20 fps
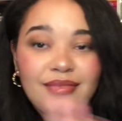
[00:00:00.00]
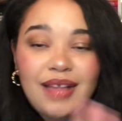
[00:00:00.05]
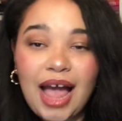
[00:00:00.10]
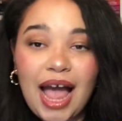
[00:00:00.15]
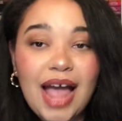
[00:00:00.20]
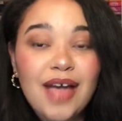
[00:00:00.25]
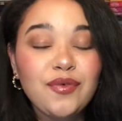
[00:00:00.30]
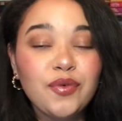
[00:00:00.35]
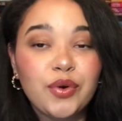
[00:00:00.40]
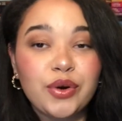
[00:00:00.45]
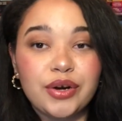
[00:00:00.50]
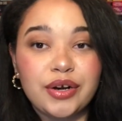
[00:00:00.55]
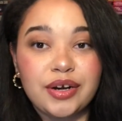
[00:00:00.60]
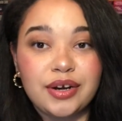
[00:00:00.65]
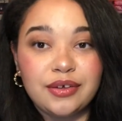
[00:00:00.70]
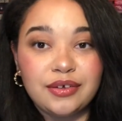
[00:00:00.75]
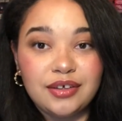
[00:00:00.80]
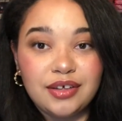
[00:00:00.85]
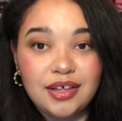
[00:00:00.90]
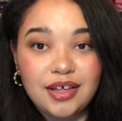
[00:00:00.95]
I've ordered
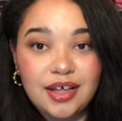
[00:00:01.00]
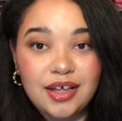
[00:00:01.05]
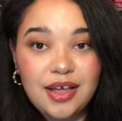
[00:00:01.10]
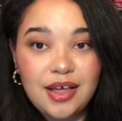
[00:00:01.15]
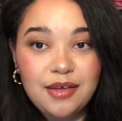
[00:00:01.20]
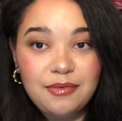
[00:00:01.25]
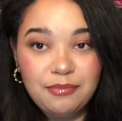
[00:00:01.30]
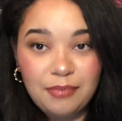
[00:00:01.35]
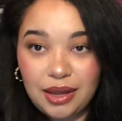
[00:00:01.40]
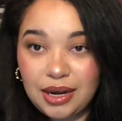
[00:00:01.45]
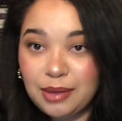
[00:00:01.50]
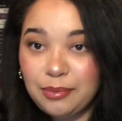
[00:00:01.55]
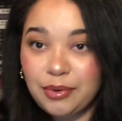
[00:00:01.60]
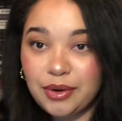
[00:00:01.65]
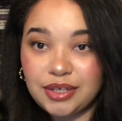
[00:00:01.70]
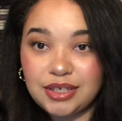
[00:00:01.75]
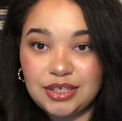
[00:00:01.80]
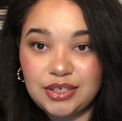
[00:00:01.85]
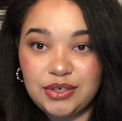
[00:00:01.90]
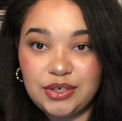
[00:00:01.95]
many
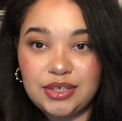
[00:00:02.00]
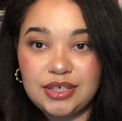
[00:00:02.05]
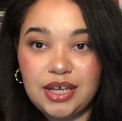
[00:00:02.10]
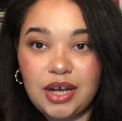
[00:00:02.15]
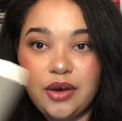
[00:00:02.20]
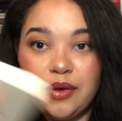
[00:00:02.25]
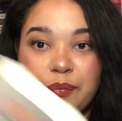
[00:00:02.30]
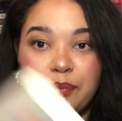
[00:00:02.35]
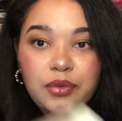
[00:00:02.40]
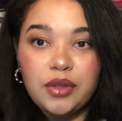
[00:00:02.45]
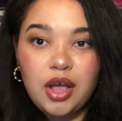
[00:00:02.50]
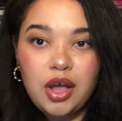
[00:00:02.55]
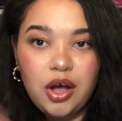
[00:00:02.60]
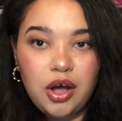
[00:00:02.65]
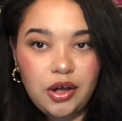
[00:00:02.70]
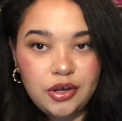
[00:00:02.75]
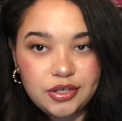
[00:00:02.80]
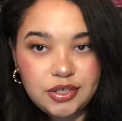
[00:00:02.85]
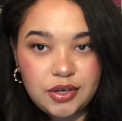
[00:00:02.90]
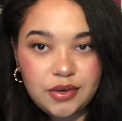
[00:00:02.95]
books, as you can tell.
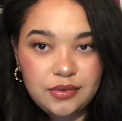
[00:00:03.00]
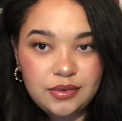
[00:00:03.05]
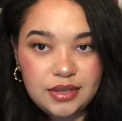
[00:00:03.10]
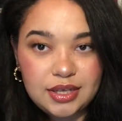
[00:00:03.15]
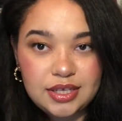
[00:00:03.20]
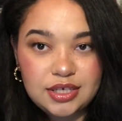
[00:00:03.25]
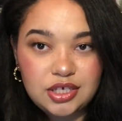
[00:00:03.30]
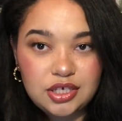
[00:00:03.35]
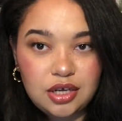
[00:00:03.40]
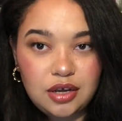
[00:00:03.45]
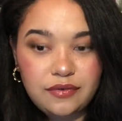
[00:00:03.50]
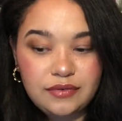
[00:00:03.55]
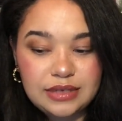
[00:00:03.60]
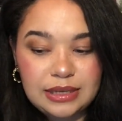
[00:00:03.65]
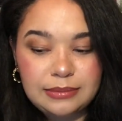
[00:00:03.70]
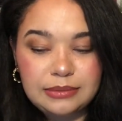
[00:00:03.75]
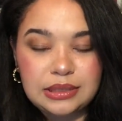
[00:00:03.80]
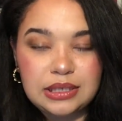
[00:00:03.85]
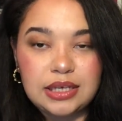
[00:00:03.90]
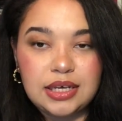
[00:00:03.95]
Also, this shelf is
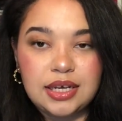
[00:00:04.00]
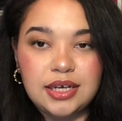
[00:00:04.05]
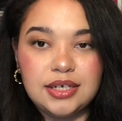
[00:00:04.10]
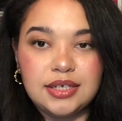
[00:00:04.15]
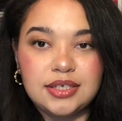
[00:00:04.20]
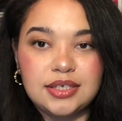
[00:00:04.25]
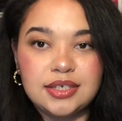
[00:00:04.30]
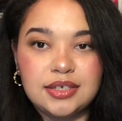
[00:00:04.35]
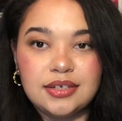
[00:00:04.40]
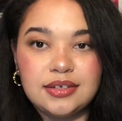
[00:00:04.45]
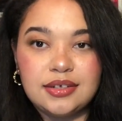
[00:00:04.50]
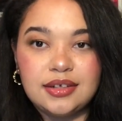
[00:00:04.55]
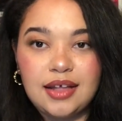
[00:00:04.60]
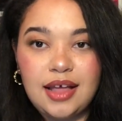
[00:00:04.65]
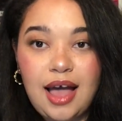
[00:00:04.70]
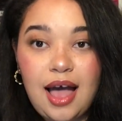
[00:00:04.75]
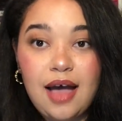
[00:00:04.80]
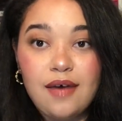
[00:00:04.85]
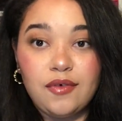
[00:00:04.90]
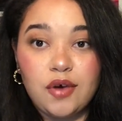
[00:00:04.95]
empty because
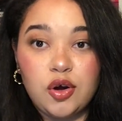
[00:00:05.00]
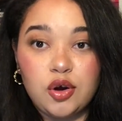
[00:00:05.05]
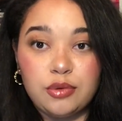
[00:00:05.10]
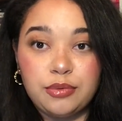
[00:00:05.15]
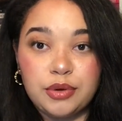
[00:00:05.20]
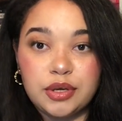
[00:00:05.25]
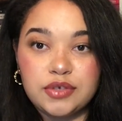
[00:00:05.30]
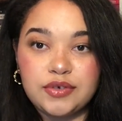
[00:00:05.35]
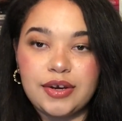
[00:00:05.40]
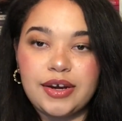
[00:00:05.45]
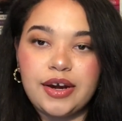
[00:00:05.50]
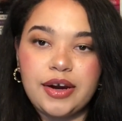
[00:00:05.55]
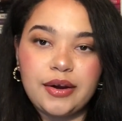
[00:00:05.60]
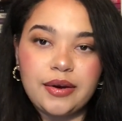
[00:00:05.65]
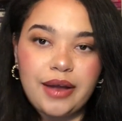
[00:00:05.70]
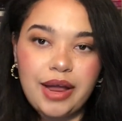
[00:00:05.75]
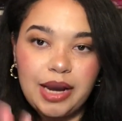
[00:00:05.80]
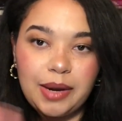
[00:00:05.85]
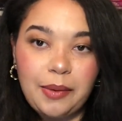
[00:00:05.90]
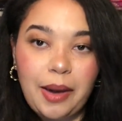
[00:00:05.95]
I have all her books right here.
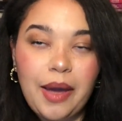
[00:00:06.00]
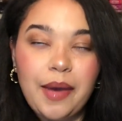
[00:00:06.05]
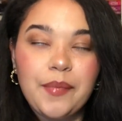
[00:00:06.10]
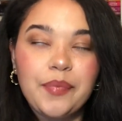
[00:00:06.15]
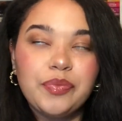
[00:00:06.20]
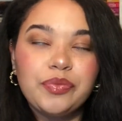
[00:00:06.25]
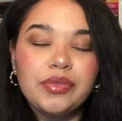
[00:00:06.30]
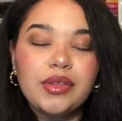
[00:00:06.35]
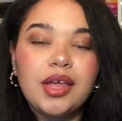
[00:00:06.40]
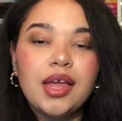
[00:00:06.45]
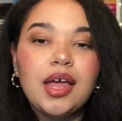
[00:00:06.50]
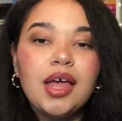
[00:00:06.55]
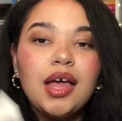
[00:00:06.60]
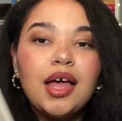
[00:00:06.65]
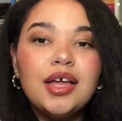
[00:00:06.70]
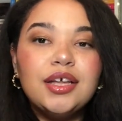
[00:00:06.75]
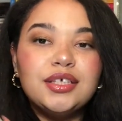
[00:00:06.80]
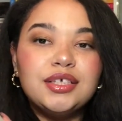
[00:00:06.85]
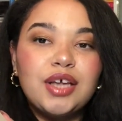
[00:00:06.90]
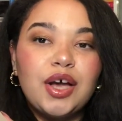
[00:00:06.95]
Anyway,
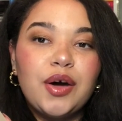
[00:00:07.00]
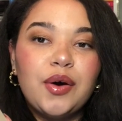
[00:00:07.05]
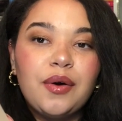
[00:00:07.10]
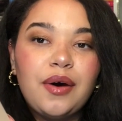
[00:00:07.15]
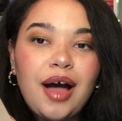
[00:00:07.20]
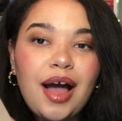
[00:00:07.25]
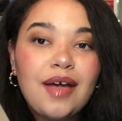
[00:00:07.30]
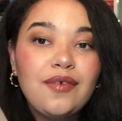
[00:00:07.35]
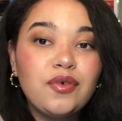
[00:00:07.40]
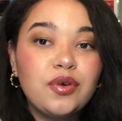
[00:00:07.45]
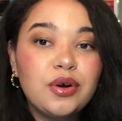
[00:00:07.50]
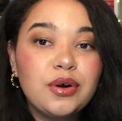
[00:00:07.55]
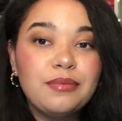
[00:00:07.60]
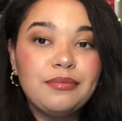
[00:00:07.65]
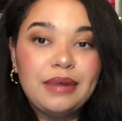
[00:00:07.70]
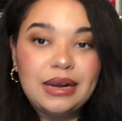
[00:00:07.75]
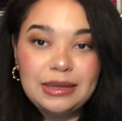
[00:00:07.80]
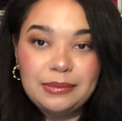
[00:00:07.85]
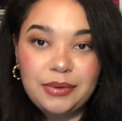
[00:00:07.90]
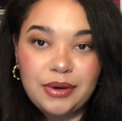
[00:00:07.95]
so I've ordered
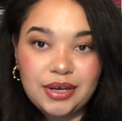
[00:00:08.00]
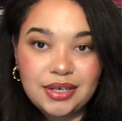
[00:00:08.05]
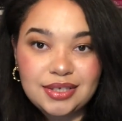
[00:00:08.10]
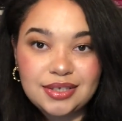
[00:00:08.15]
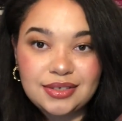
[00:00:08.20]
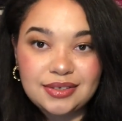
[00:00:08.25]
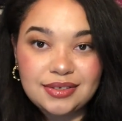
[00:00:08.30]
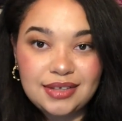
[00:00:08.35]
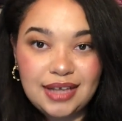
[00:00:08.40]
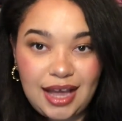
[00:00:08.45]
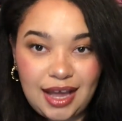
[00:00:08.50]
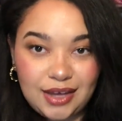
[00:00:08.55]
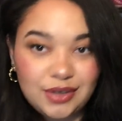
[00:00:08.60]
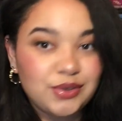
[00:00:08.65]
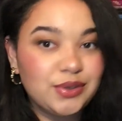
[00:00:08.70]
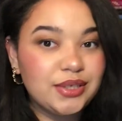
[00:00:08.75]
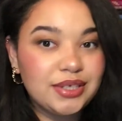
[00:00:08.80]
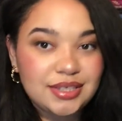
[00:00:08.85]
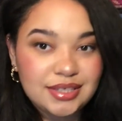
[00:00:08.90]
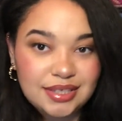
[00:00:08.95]
many books, as
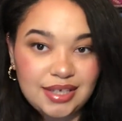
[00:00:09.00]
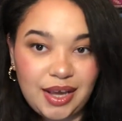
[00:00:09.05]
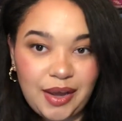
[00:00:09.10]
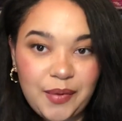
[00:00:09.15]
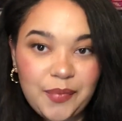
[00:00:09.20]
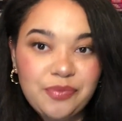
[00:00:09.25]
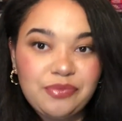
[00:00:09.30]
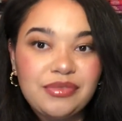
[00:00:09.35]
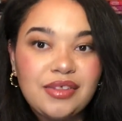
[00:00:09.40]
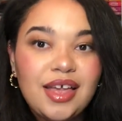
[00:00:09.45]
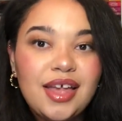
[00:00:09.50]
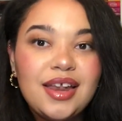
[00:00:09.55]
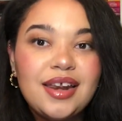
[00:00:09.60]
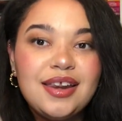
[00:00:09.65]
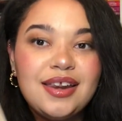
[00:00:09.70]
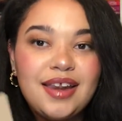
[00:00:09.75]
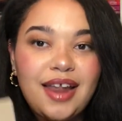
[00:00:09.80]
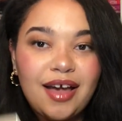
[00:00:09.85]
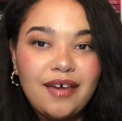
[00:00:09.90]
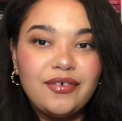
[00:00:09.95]
you can see.
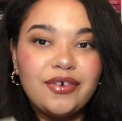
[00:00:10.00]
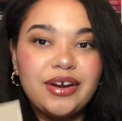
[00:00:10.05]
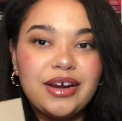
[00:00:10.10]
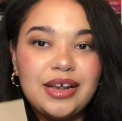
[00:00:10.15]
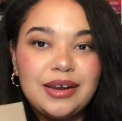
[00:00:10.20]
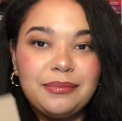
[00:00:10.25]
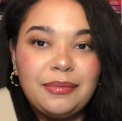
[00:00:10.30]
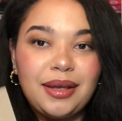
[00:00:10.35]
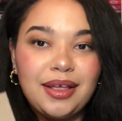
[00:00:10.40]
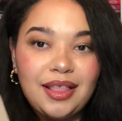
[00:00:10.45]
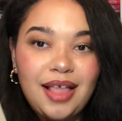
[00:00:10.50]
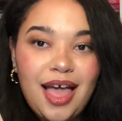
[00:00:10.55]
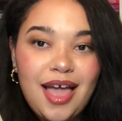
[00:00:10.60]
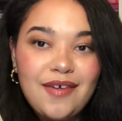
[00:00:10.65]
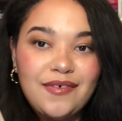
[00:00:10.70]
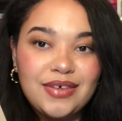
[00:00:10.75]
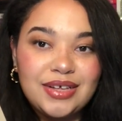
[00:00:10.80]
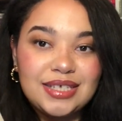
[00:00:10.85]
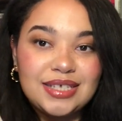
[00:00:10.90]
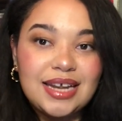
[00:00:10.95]
Never in my life
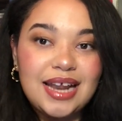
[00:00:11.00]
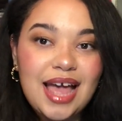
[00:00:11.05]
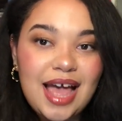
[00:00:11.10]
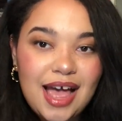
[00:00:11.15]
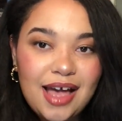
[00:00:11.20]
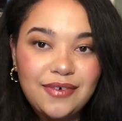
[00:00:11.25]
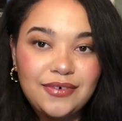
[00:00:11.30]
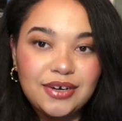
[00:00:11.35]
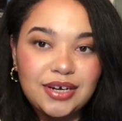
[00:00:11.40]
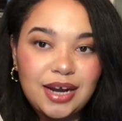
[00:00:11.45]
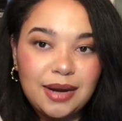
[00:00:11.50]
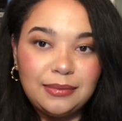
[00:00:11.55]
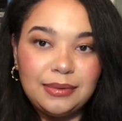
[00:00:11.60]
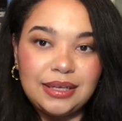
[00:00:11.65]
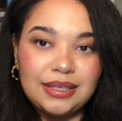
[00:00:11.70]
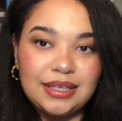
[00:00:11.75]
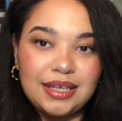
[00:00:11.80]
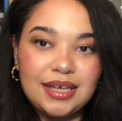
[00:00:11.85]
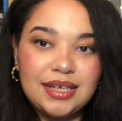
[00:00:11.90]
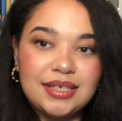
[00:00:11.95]
has it ever come
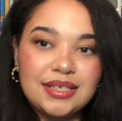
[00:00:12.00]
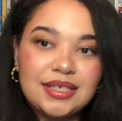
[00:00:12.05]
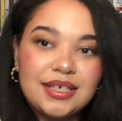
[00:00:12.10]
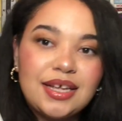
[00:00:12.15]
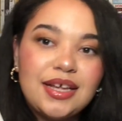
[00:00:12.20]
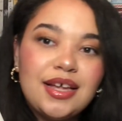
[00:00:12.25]
like this.